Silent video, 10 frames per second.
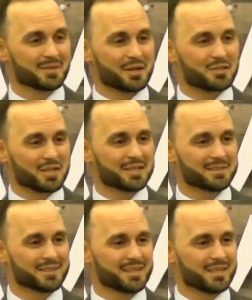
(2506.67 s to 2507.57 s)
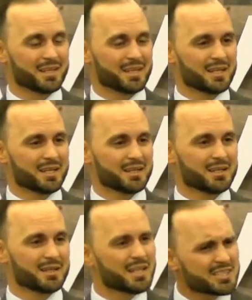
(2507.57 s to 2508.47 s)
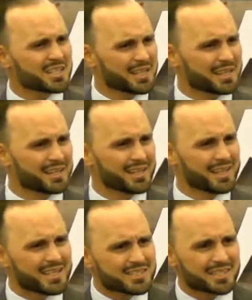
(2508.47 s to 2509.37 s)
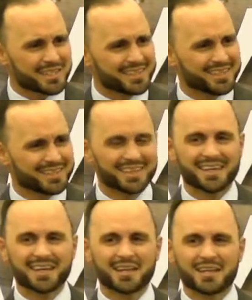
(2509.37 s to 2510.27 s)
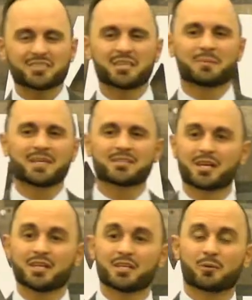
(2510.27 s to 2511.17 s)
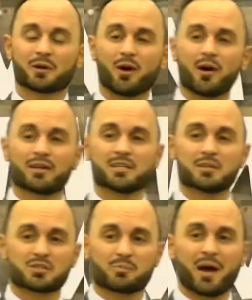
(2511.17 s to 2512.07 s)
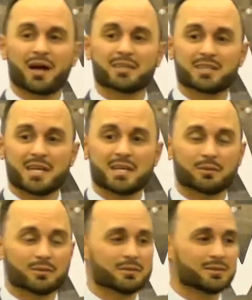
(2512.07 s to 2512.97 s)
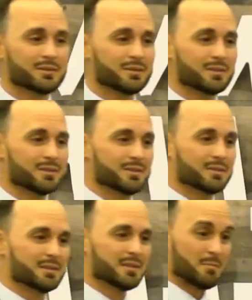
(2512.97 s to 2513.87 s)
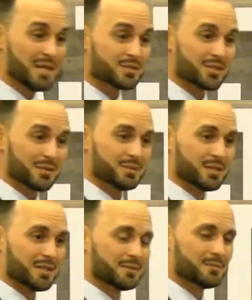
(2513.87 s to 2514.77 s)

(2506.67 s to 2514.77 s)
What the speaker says: Are you seeing it? Listen. Listen. Listen means you regard it, you respond, you yield. It means something to you.